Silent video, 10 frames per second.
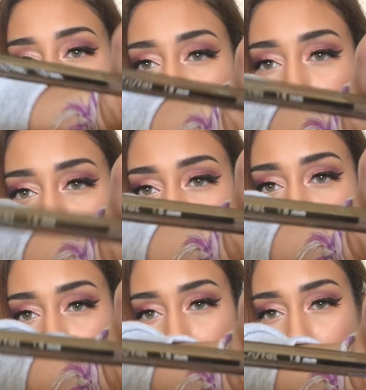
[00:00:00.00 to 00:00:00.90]
but it's
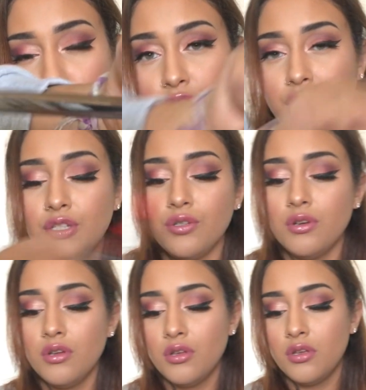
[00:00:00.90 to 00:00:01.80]
just big
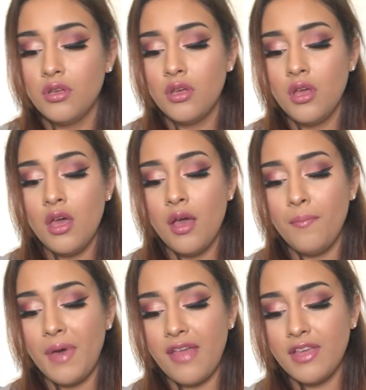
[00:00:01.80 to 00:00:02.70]
crystal.
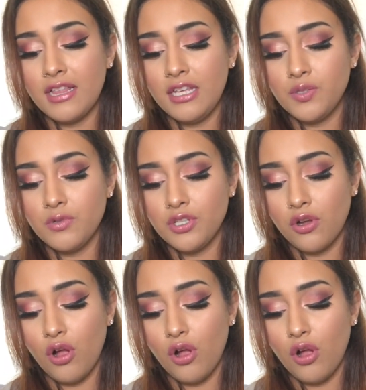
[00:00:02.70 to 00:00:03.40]
But I think these ones are